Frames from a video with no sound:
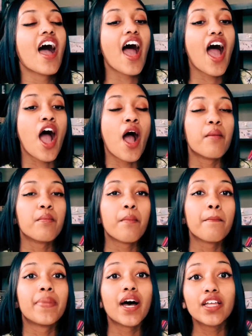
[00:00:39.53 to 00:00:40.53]

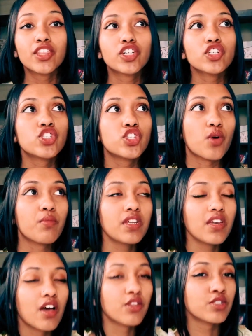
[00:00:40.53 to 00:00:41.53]
But there's so many
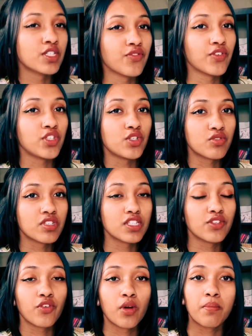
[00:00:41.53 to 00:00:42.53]
other different uses
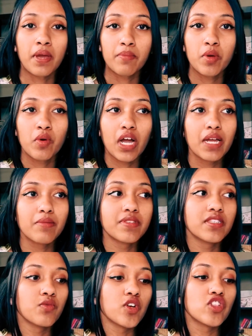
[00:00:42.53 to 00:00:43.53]
for baby wipes,
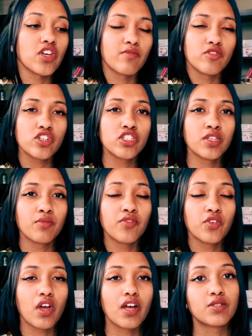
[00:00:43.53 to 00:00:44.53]
which I'm sure some of
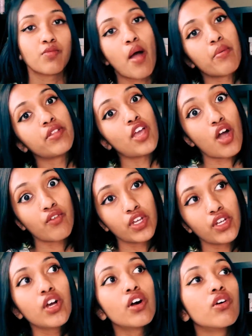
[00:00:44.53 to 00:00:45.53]
you guys probably already
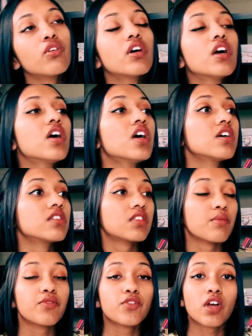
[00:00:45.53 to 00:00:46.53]
know.
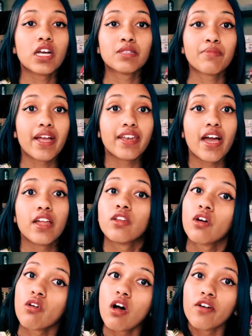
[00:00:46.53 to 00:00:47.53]
Some of you guys might not know
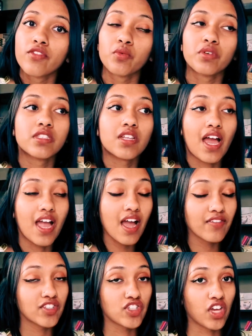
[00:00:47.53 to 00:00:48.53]
all of the ones that I
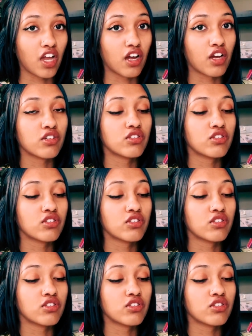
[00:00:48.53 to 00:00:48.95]
have to share.